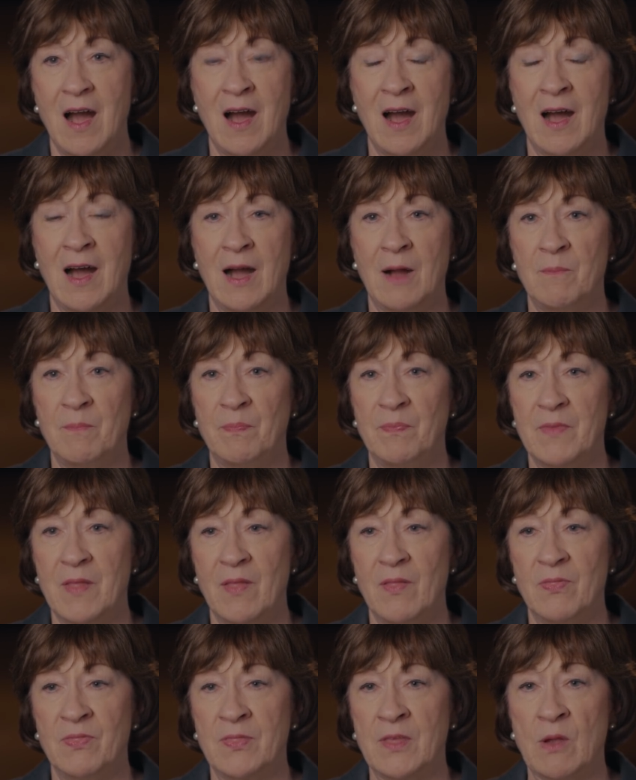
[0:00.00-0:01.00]

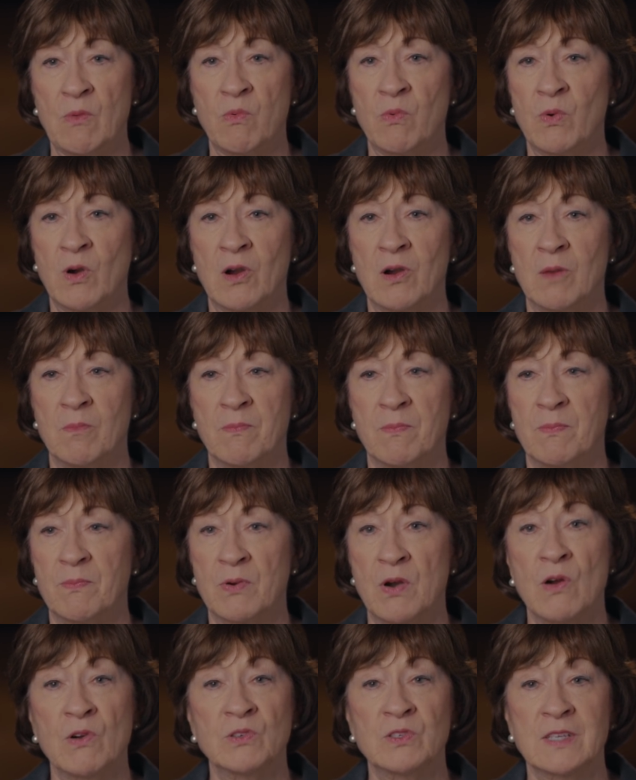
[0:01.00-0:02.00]
There were
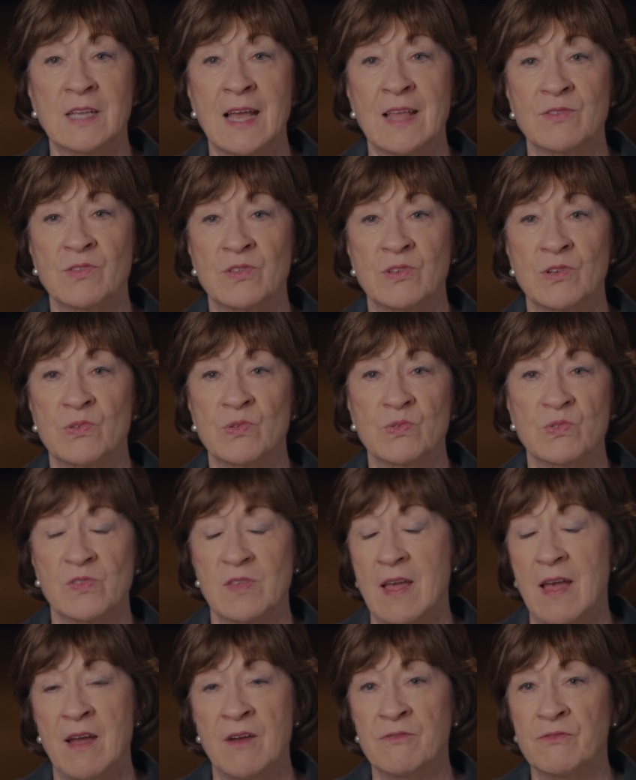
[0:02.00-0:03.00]
protesters
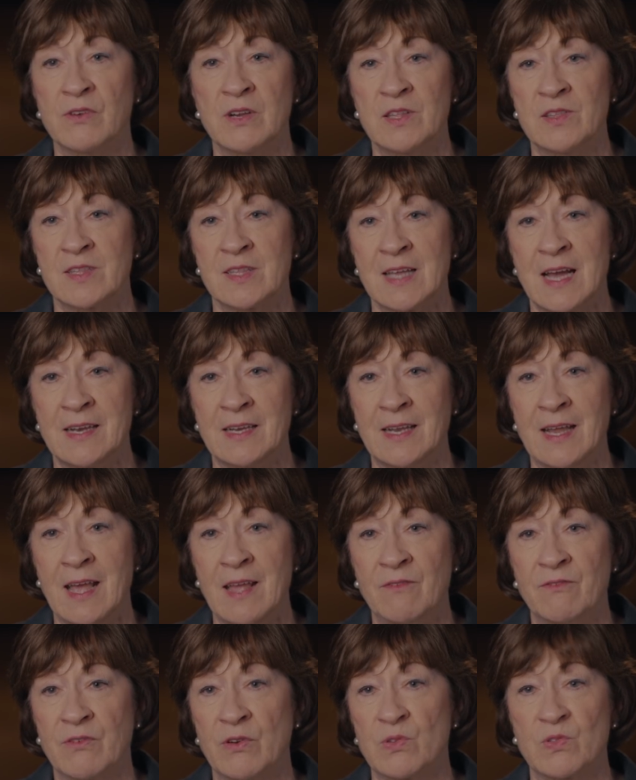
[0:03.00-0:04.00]
every
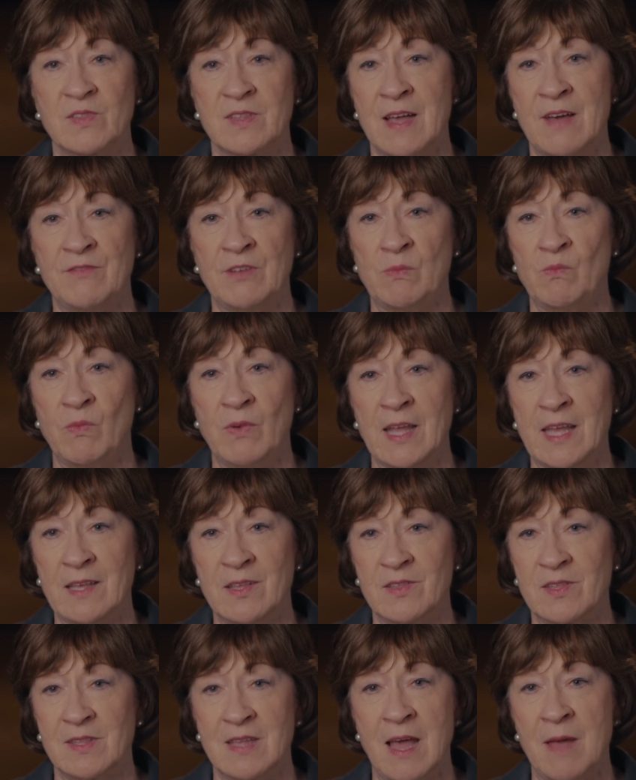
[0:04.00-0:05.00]
Sunday for 7
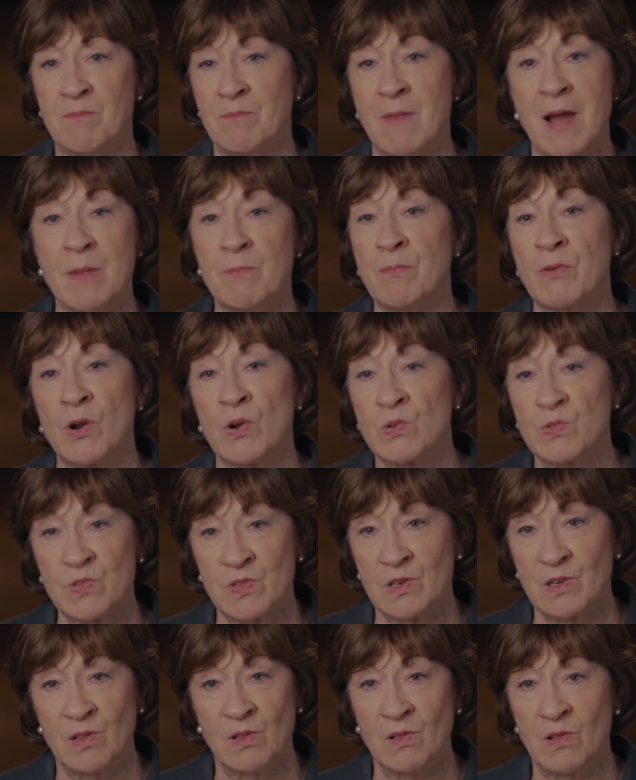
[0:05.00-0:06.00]
weeks at my
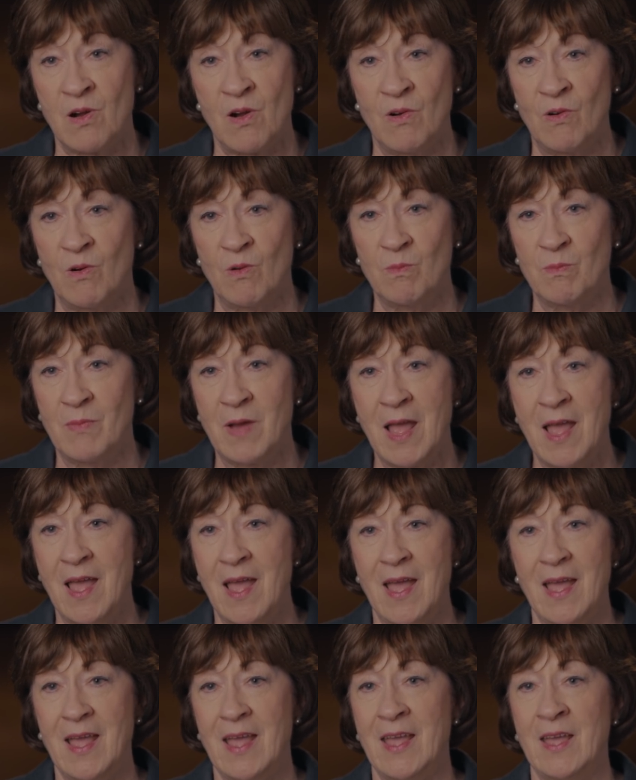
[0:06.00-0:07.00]
personal home
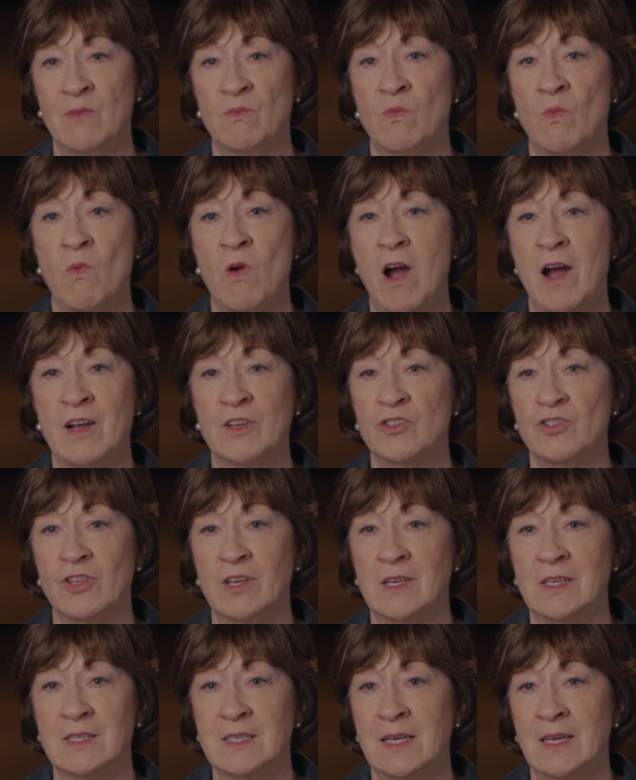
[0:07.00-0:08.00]
in
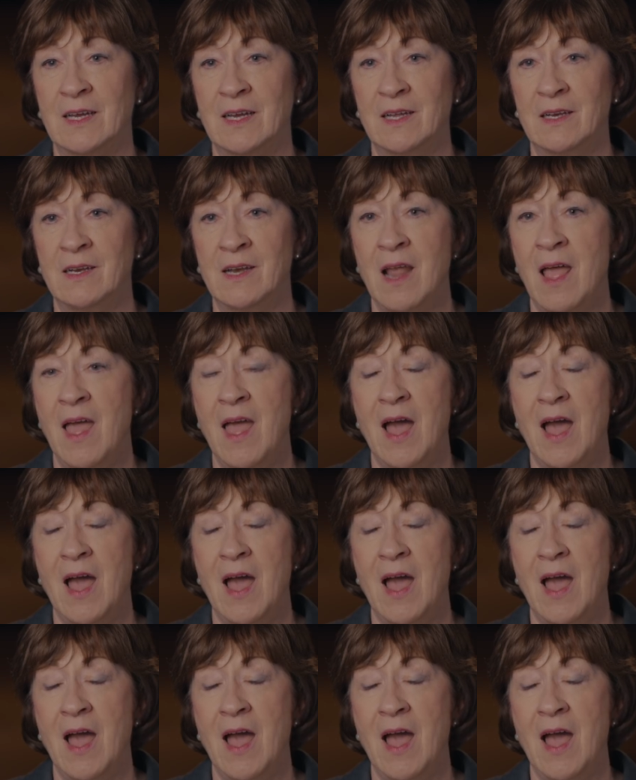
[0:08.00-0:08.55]
Washington.